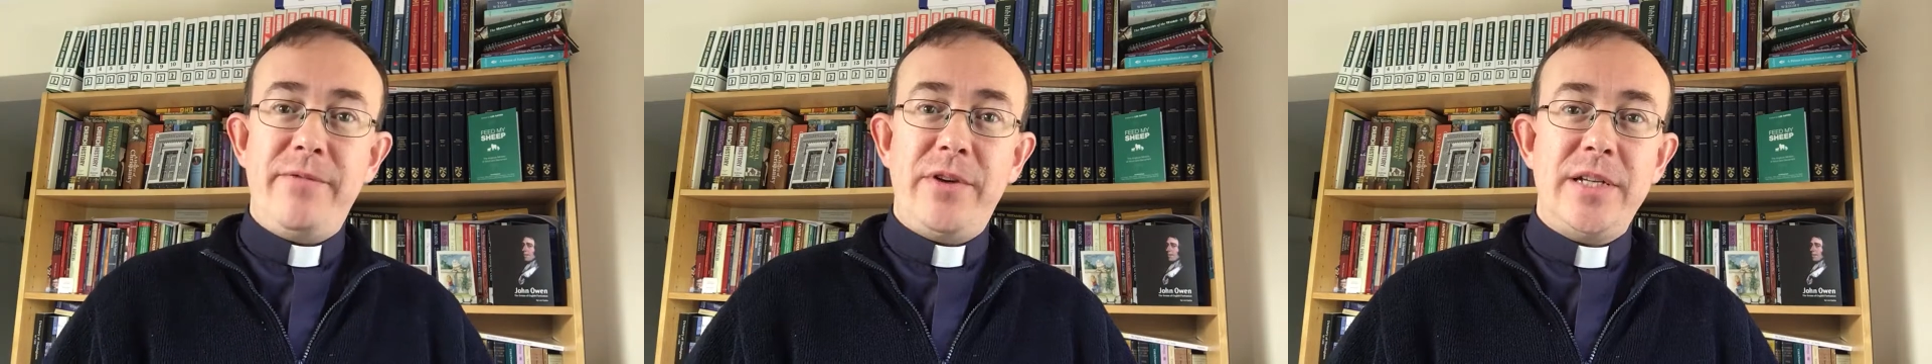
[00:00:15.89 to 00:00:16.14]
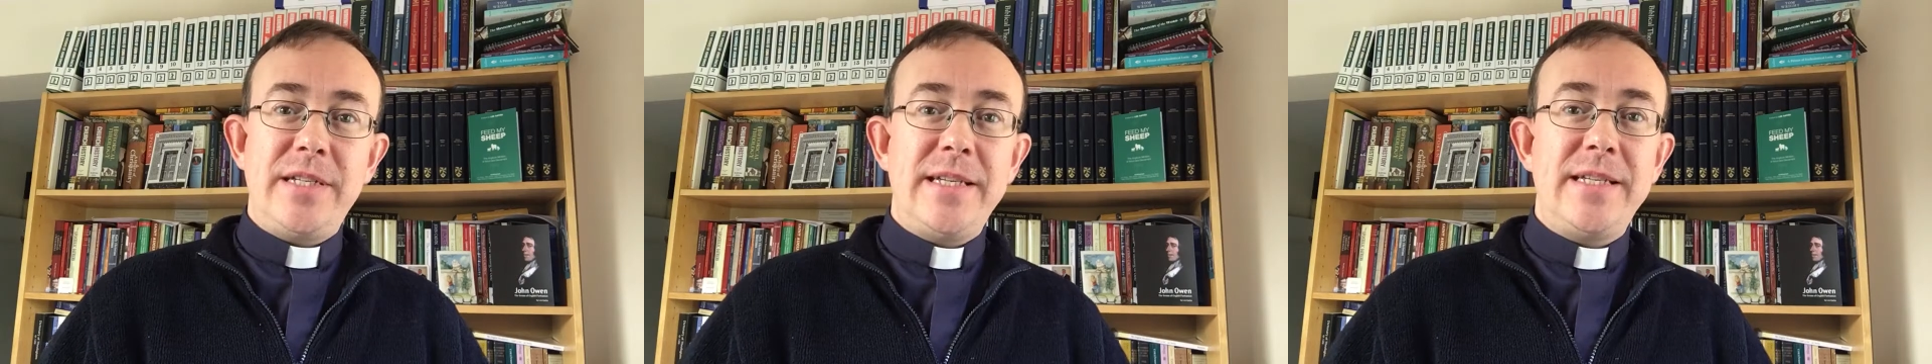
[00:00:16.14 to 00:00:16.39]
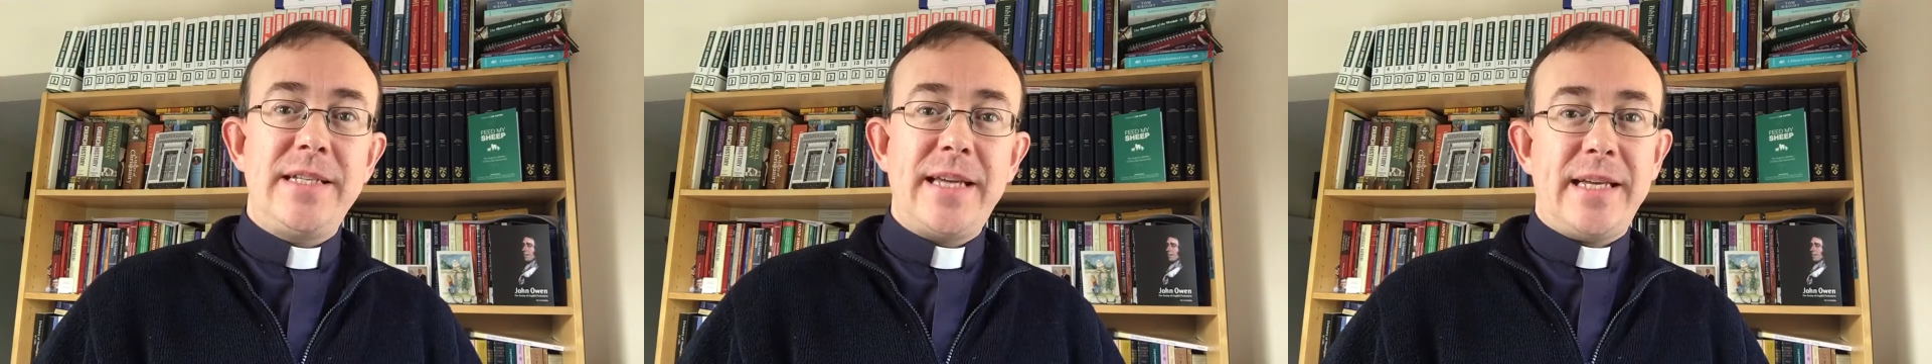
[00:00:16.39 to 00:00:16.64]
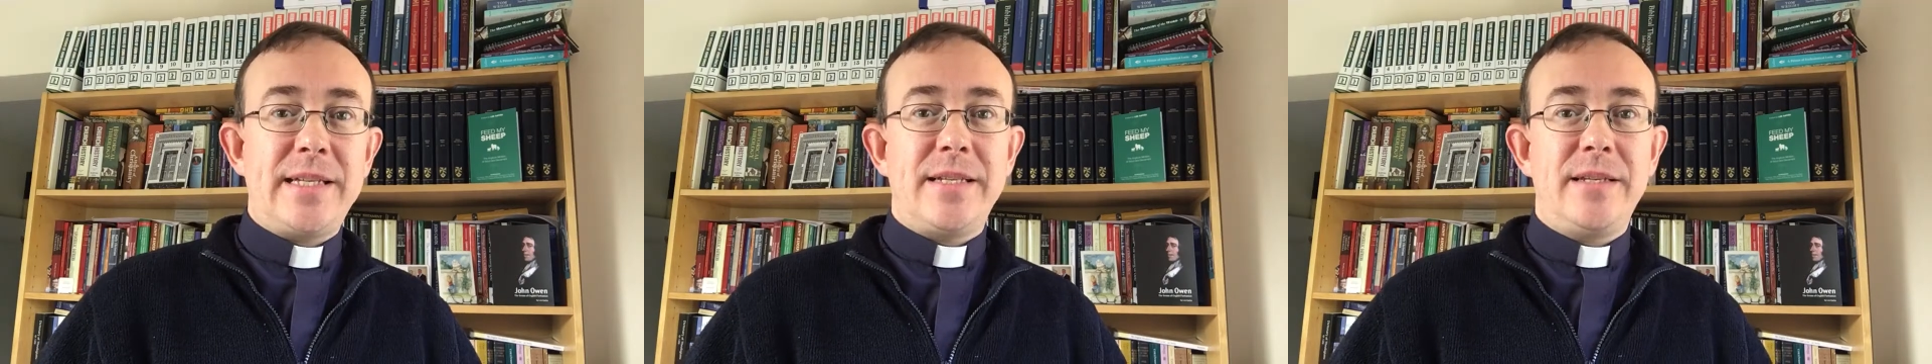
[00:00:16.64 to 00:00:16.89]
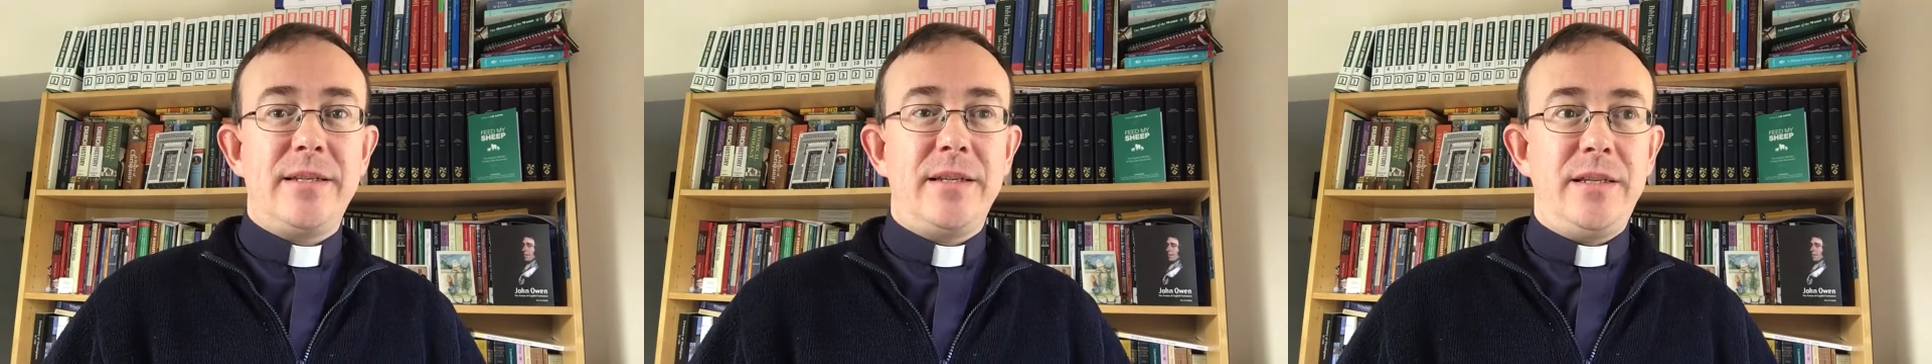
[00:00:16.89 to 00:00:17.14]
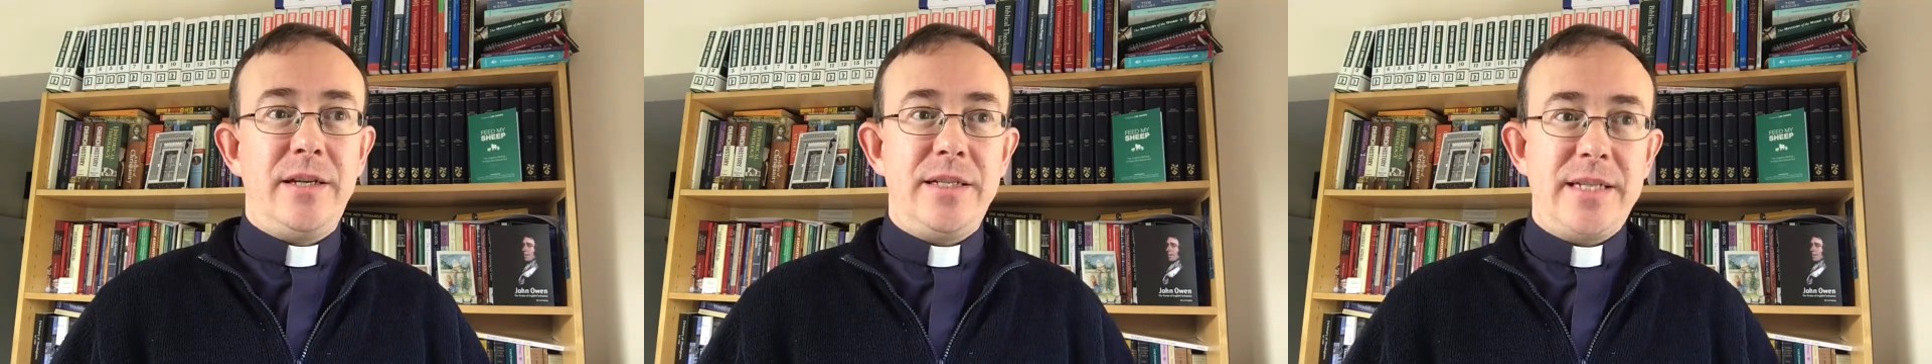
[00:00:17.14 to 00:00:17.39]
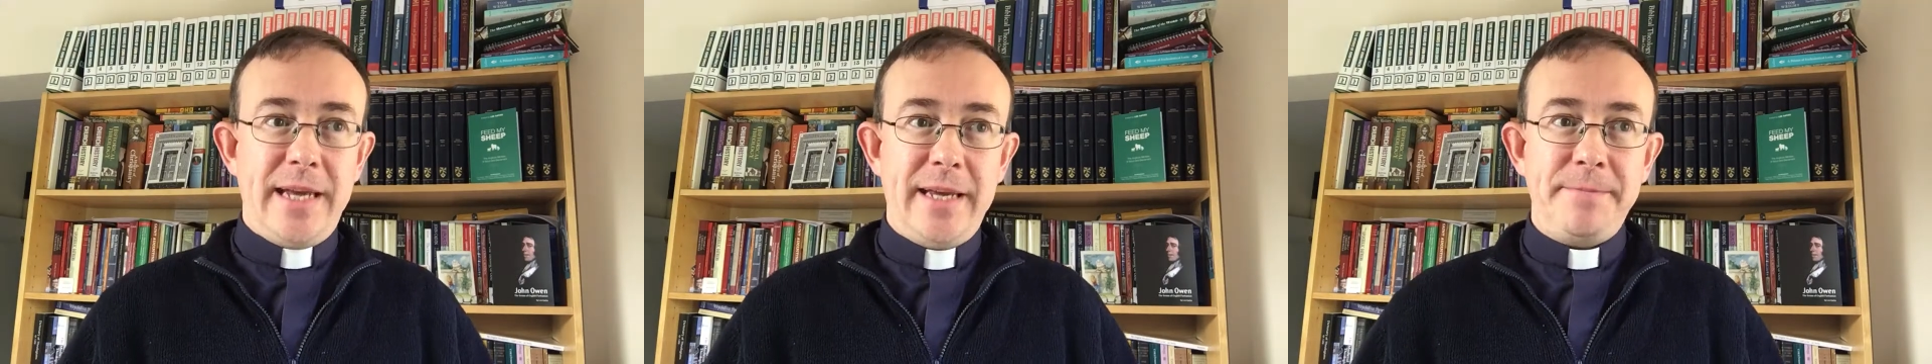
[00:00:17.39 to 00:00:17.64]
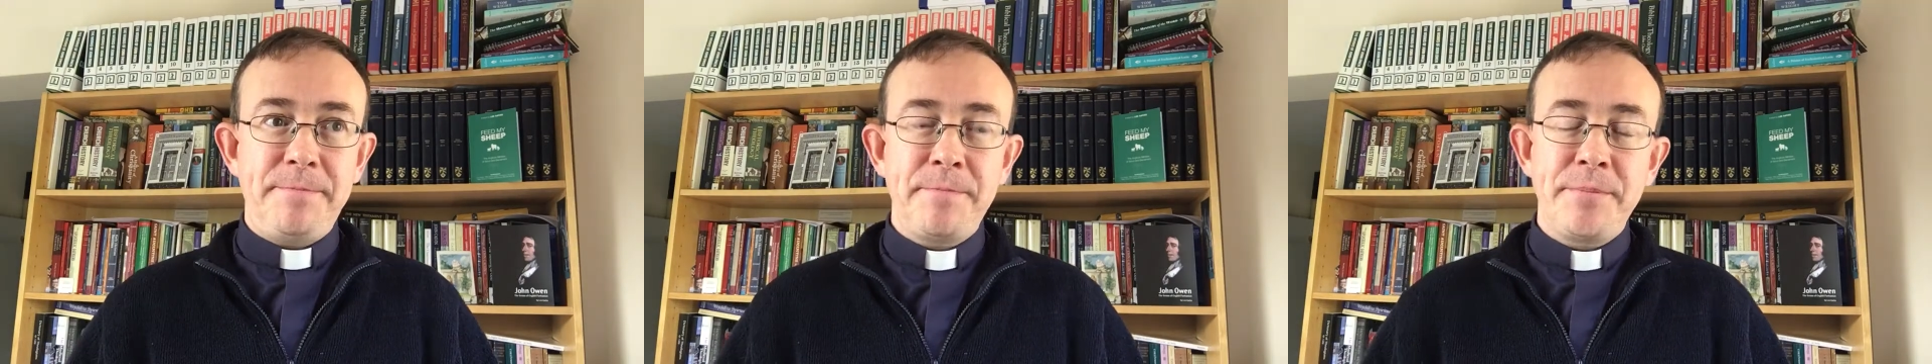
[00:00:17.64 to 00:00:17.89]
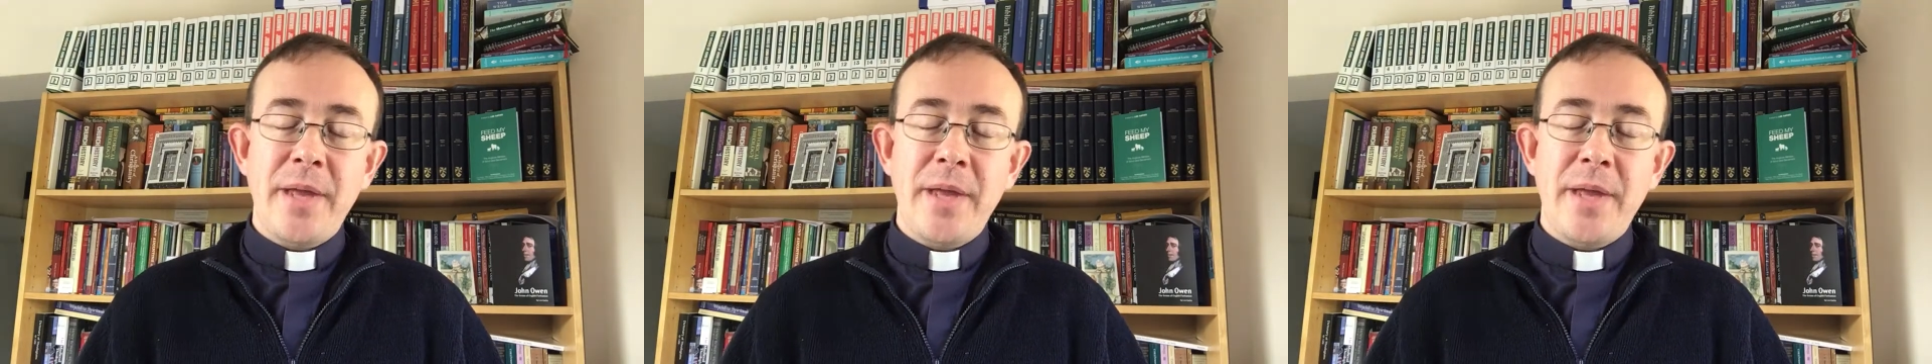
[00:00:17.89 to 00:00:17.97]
verses 6 to 13,